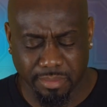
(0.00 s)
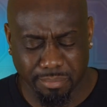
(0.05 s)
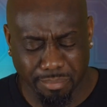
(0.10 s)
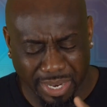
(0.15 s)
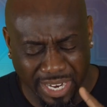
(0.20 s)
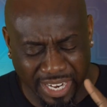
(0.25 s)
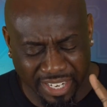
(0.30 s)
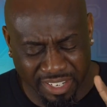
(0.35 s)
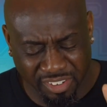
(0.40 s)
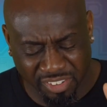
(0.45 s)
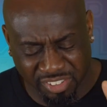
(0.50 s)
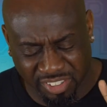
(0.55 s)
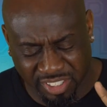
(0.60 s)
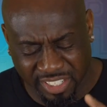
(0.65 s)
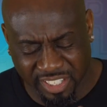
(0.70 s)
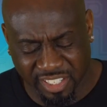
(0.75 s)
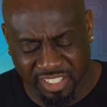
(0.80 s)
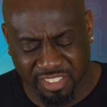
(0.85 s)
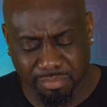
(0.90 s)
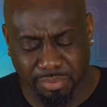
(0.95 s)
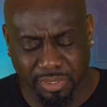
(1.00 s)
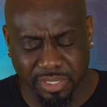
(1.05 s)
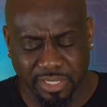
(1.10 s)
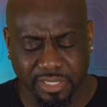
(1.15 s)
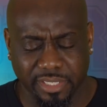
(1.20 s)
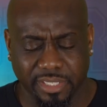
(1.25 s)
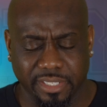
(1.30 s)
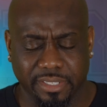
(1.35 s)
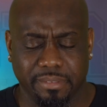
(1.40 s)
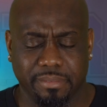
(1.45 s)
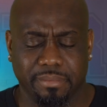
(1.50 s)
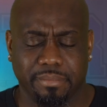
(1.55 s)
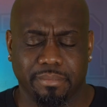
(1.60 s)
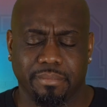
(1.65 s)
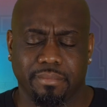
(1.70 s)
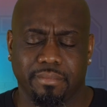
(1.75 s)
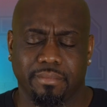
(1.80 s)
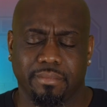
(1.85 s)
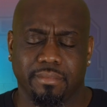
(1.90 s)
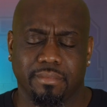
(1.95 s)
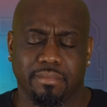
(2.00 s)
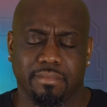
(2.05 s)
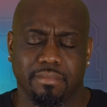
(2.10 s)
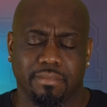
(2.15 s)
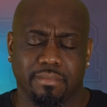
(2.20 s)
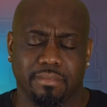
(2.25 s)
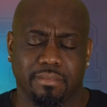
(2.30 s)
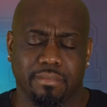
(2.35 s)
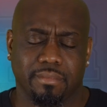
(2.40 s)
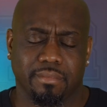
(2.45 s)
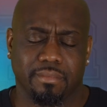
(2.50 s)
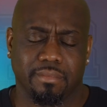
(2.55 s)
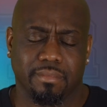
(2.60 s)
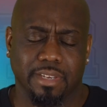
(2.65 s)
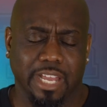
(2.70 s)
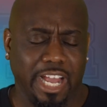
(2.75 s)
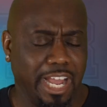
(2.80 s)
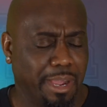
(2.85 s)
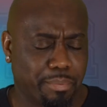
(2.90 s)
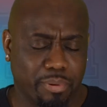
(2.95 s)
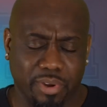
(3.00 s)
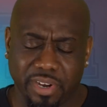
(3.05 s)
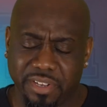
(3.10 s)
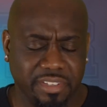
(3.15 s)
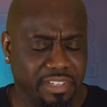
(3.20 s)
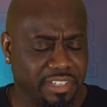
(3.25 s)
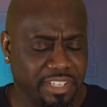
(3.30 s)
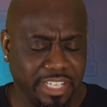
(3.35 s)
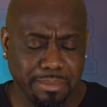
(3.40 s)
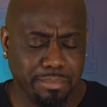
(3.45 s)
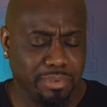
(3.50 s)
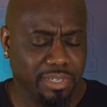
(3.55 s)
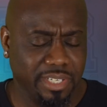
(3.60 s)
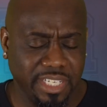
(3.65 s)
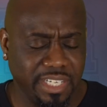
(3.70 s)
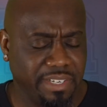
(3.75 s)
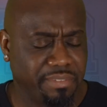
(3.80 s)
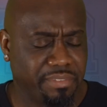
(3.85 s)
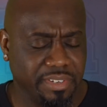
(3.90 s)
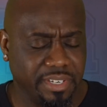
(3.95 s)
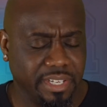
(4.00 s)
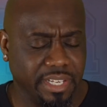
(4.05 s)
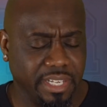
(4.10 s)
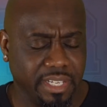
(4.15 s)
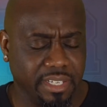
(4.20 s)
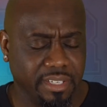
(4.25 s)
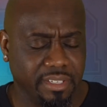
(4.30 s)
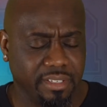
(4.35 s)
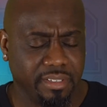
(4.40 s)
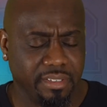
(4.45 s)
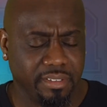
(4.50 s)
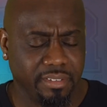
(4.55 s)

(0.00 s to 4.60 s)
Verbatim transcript: by your son's blood. I pray that they believe today.